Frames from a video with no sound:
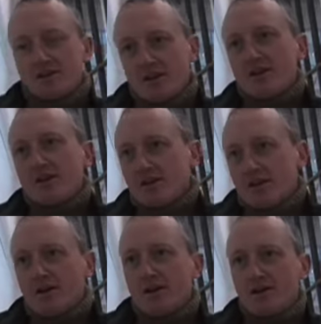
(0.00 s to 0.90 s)
Slightly
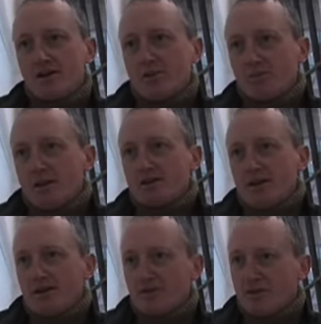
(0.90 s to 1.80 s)
unlike
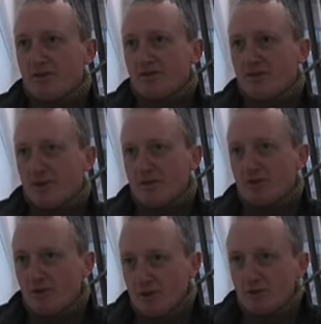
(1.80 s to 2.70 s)
breakdown, so I think
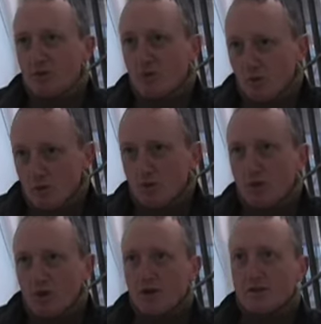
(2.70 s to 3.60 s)
not in
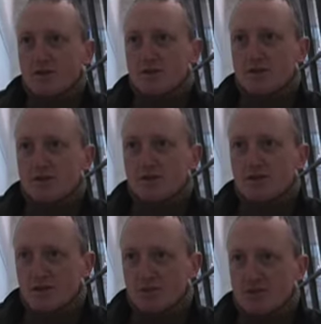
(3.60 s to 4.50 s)
all
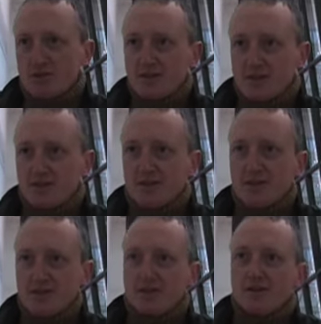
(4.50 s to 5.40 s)
circumstances did
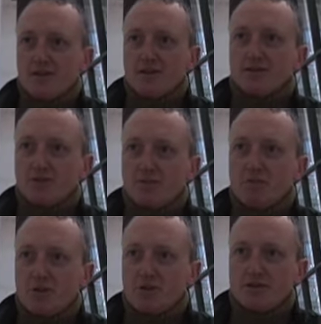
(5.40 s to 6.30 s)
I seek the artist's
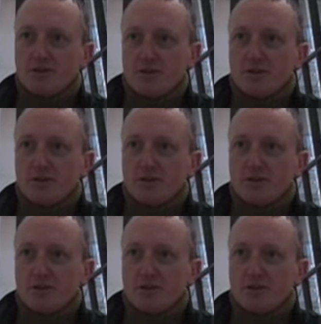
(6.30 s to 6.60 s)
permission.